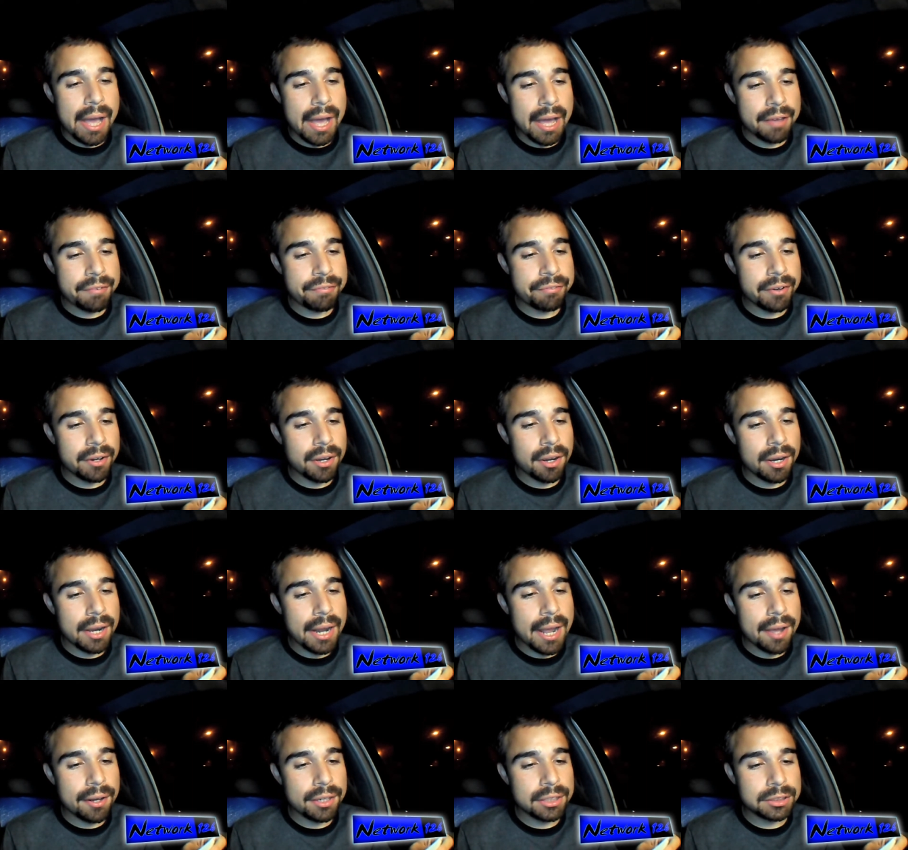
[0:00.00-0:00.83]
I
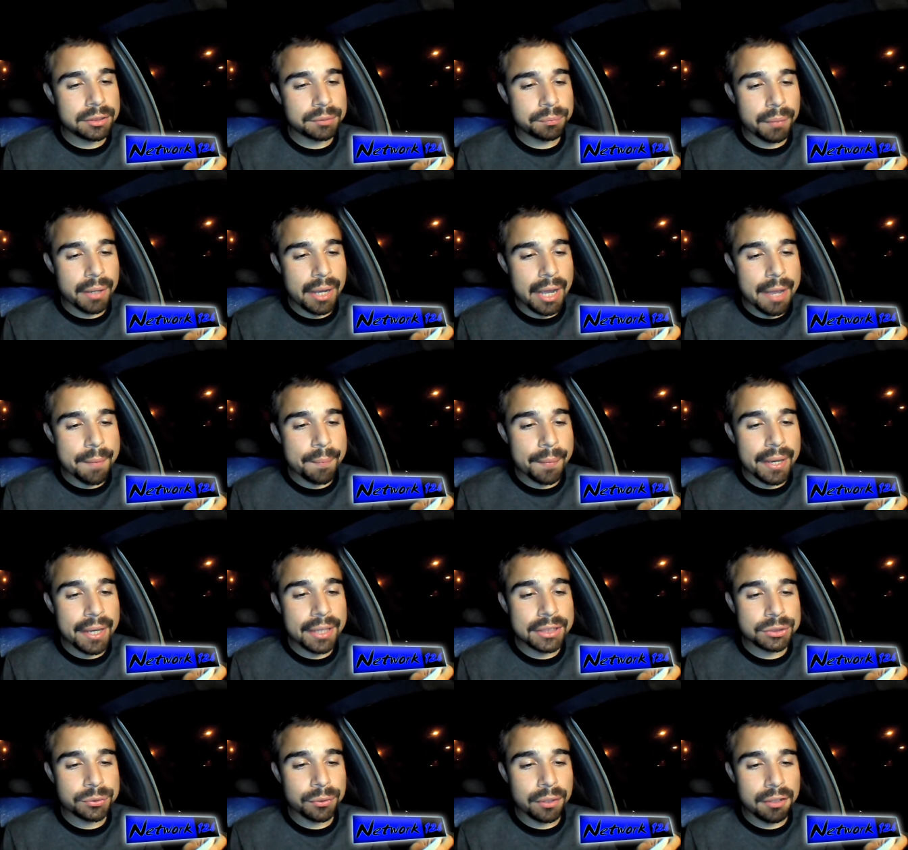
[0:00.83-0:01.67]
figured out I
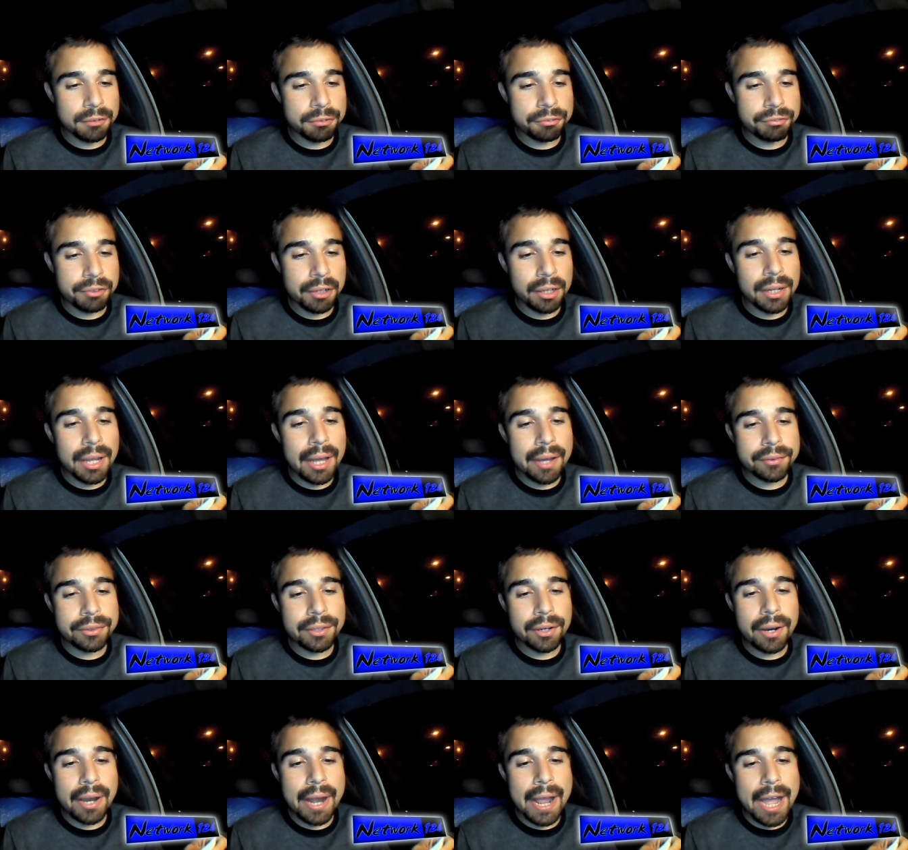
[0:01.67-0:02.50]
may as well fill
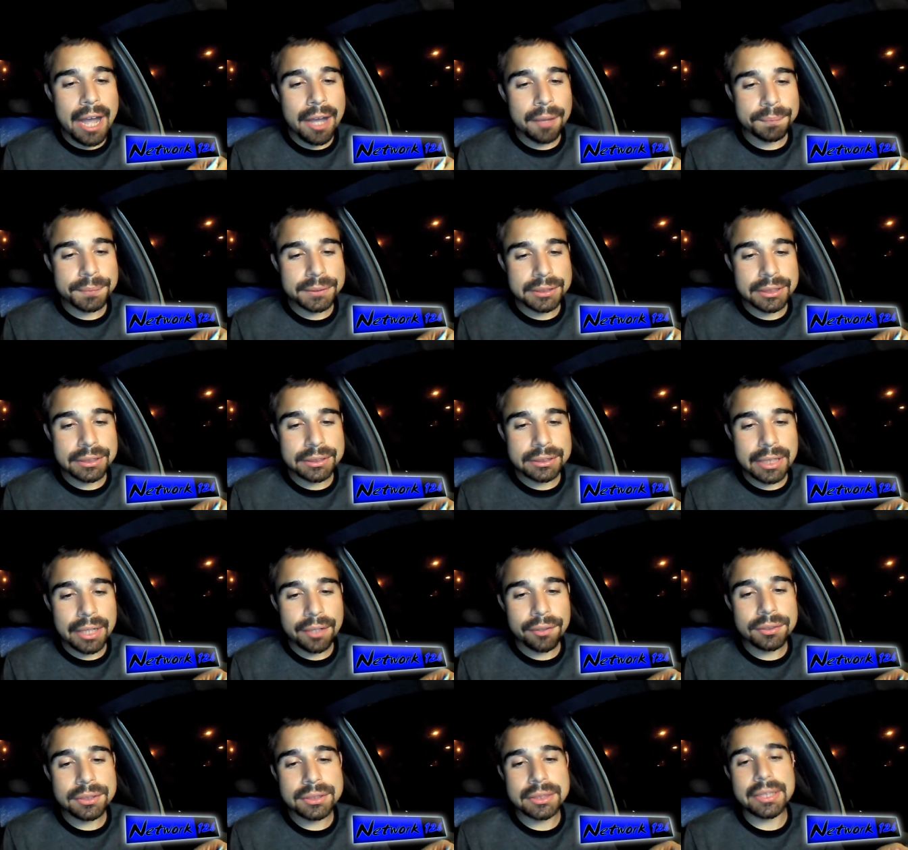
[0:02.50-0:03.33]
out their app since
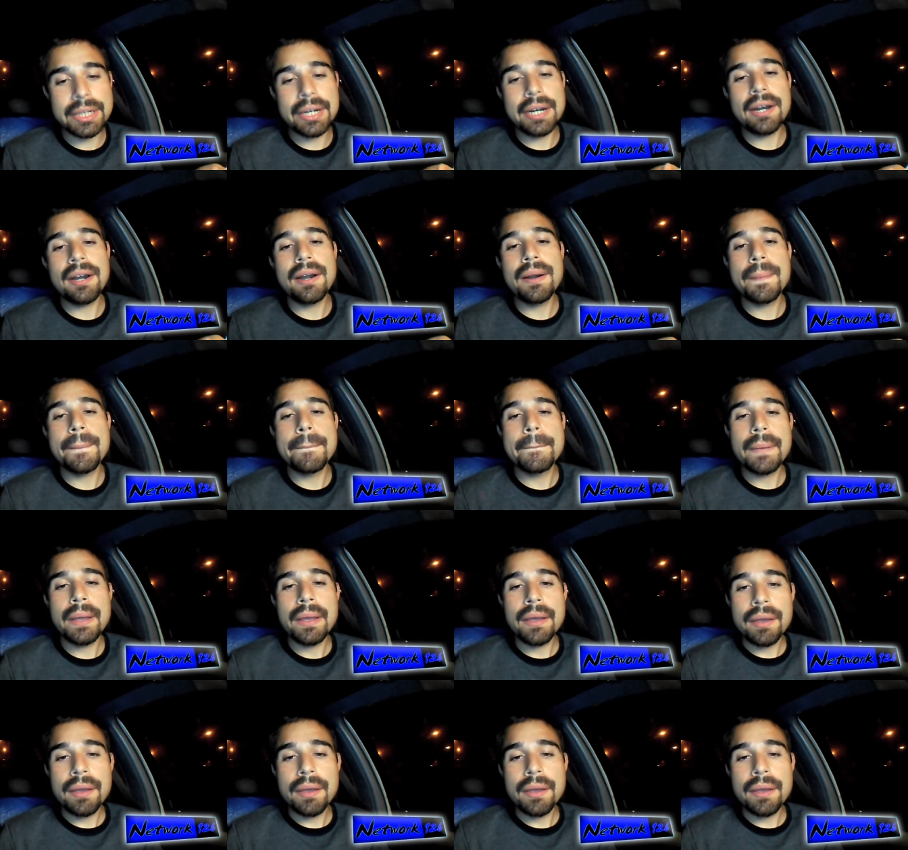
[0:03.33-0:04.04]
I was there.